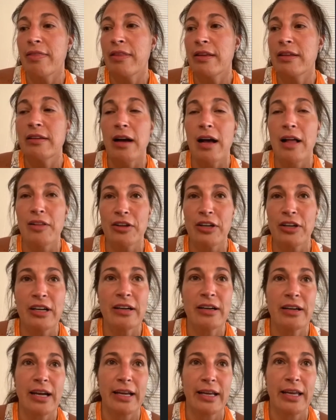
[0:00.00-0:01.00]
dollar,
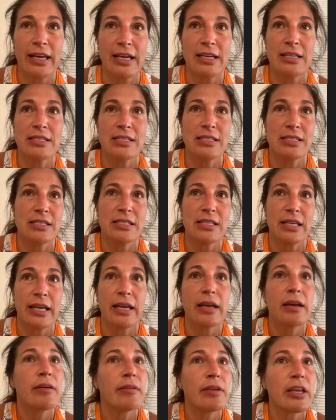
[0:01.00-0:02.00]
I guess. Is like,
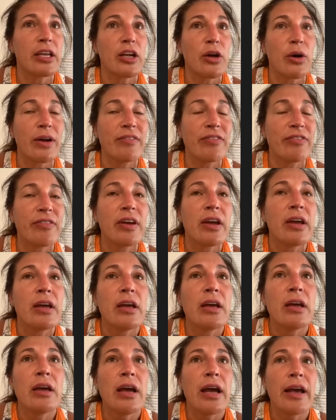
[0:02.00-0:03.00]
you know, I've
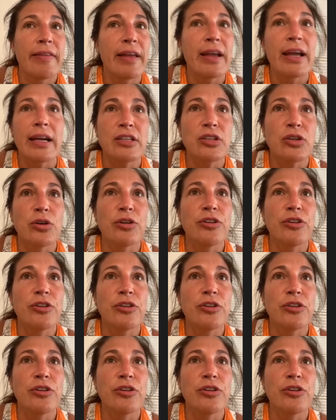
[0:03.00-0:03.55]
been in and